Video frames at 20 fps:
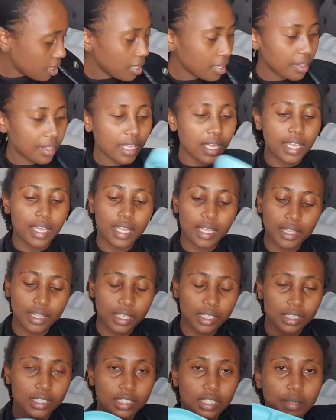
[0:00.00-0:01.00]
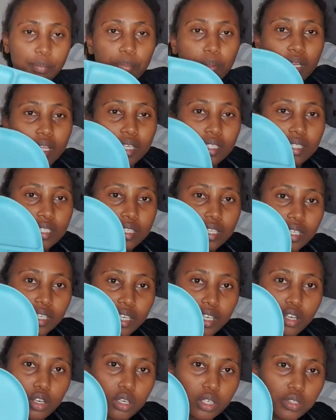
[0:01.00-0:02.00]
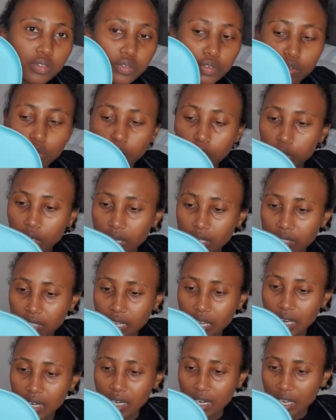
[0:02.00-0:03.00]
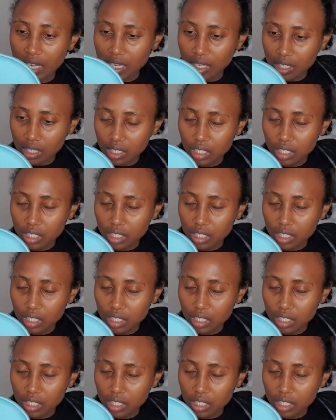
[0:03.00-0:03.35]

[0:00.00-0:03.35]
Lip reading: Then this is a plate that I got for Atarah.